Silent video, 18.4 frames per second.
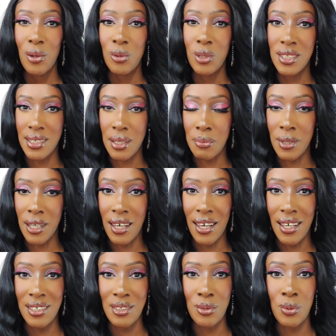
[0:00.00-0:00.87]
What's up,
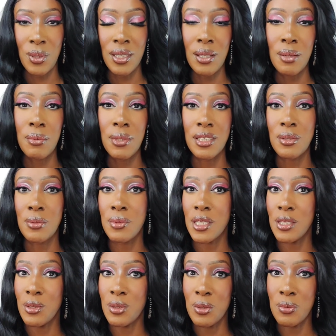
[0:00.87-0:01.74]
guys? Welcome back to
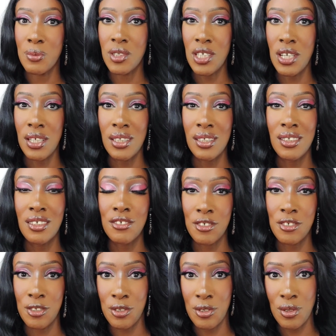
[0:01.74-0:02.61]
my YouTube channel.
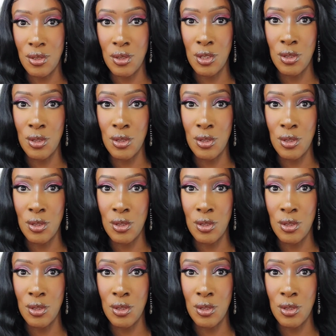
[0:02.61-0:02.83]
For those who